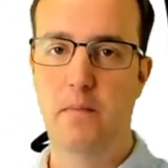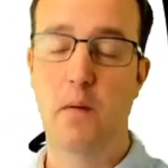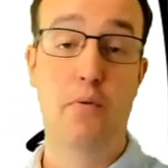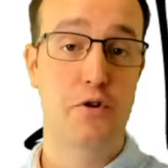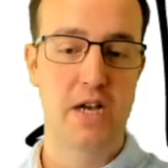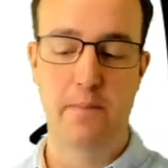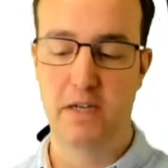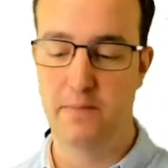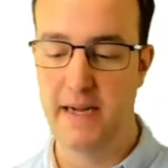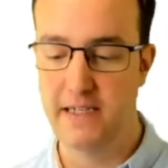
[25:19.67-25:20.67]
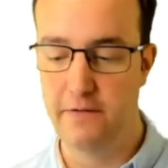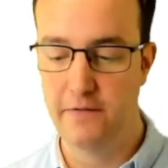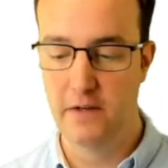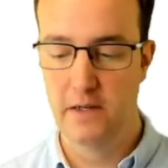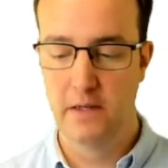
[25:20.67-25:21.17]
a project
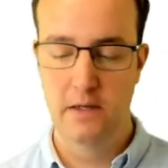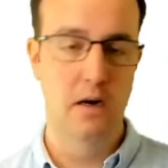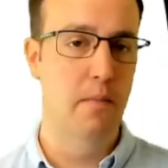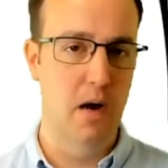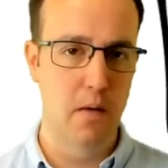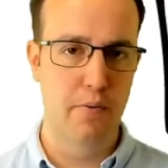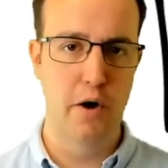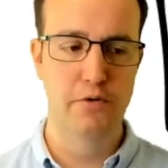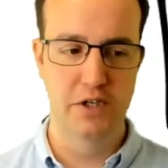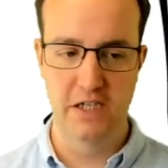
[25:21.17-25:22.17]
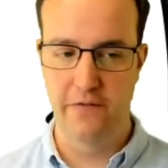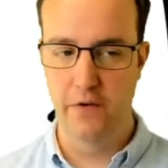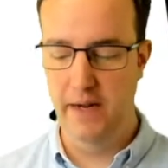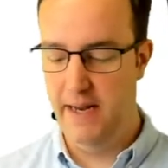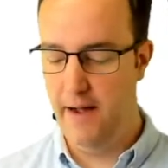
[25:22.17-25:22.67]
perspective, and approach us
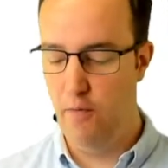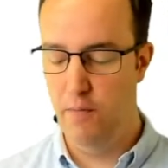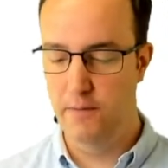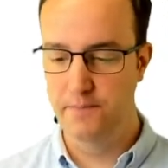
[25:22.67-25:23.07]
if you need help.